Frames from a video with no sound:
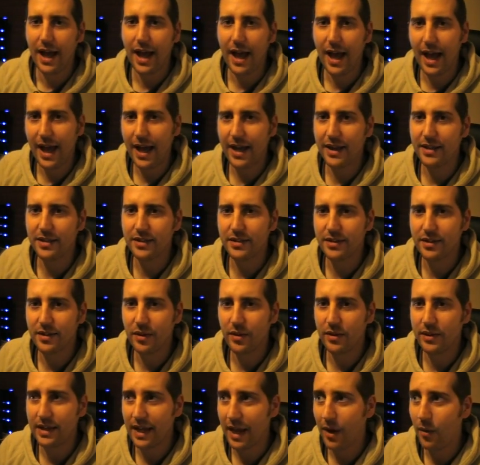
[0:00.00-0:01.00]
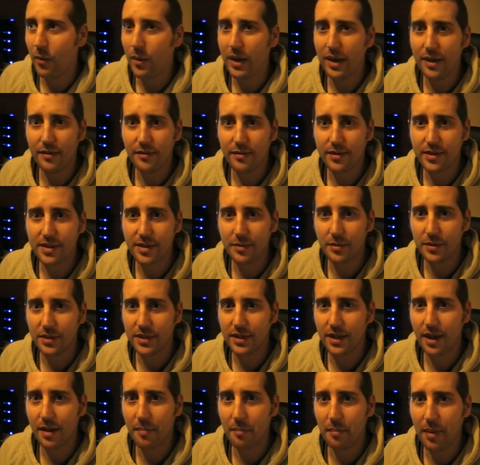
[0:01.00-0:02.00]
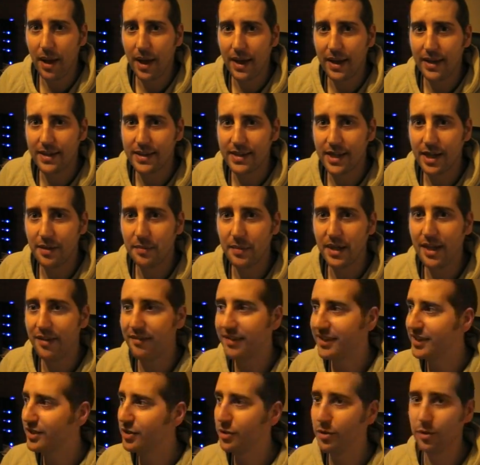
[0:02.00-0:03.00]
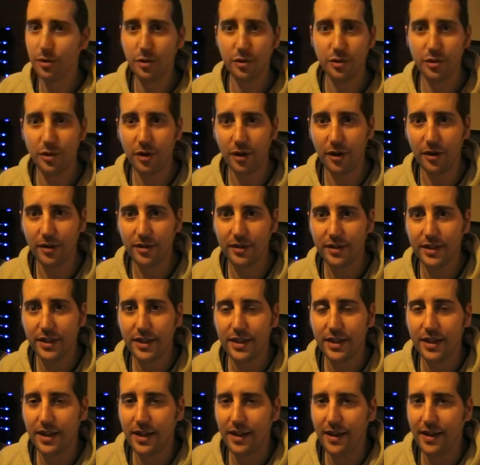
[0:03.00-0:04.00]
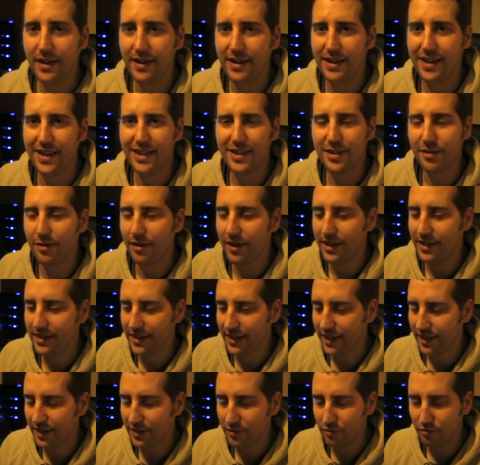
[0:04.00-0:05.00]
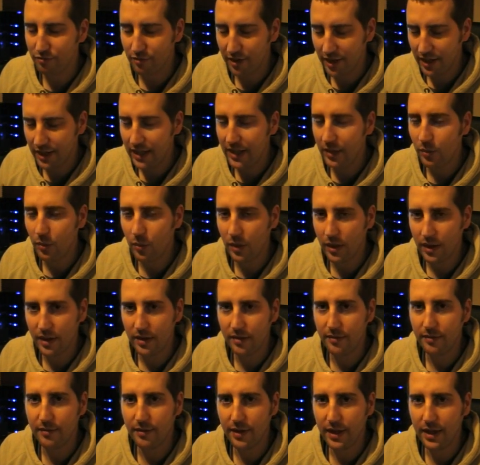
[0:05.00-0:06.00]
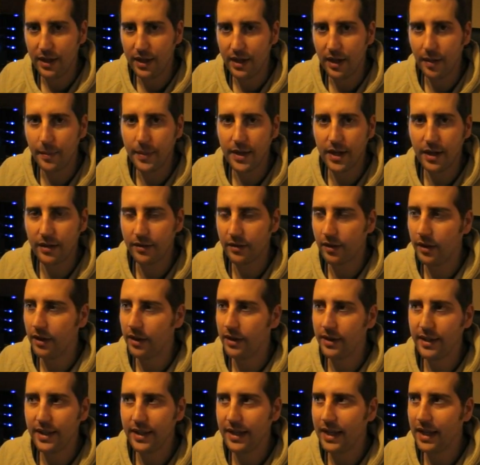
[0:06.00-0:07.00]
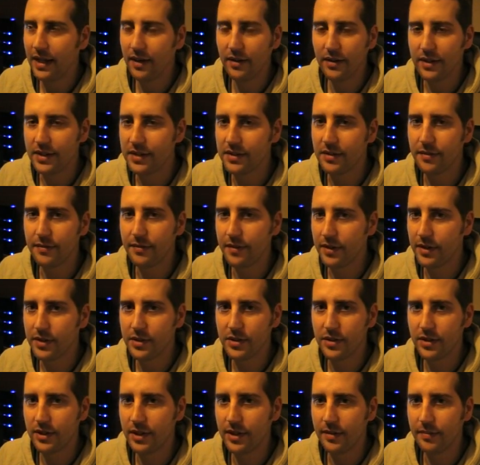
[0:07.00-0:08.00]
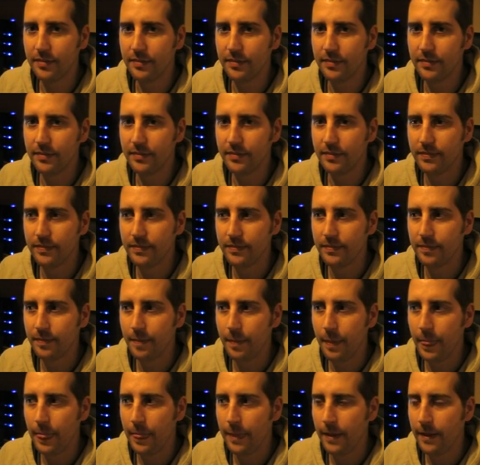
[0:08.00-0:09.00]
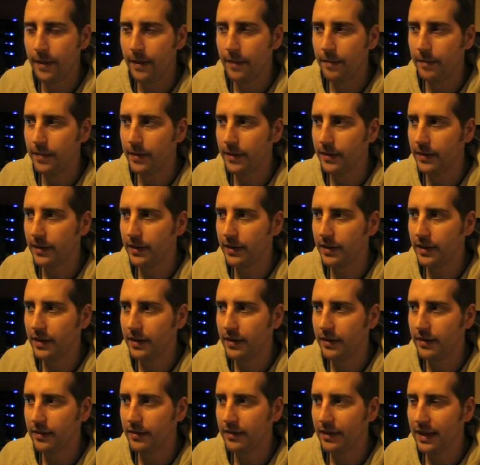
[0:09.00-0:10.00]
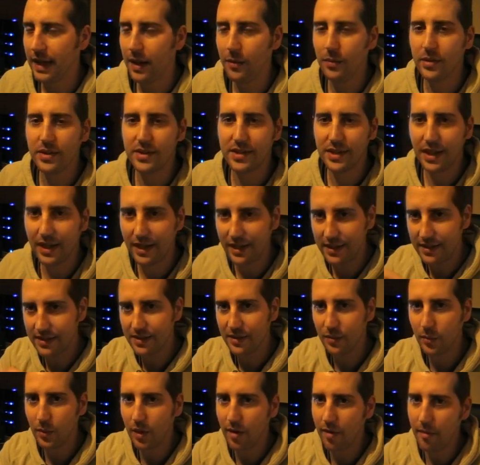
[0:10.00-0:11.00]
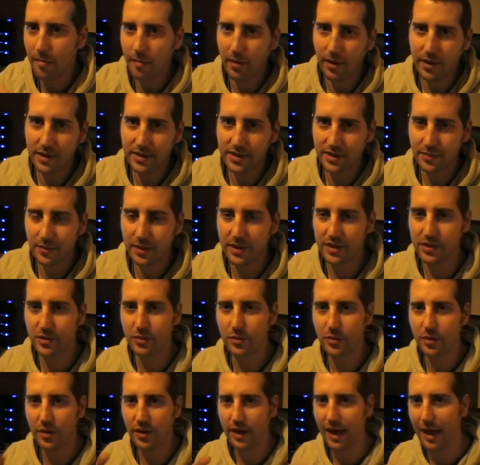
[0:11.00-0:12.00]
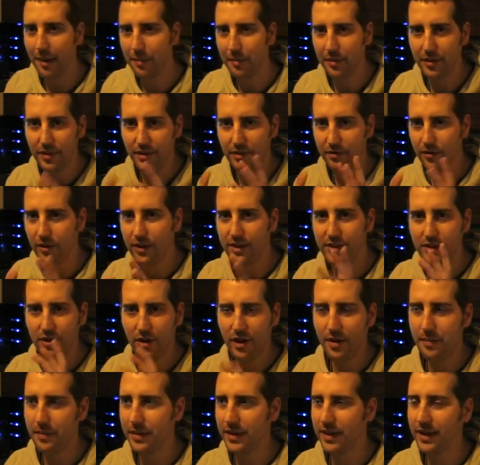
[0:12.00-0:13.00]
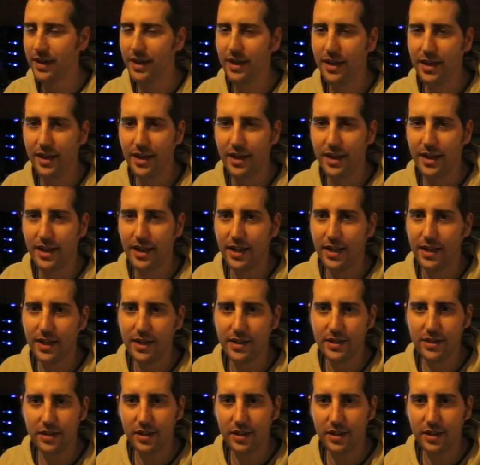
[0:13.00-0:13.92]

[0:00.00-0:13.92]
and now waiting for someone to come back and tell me if it's good or not. It's crazy. It's a really weird feeling. I mean, I, I didn't get like this the first time, but now we're selling somewhere and buying somewhere. It's all got to happen at the right time, and it, it,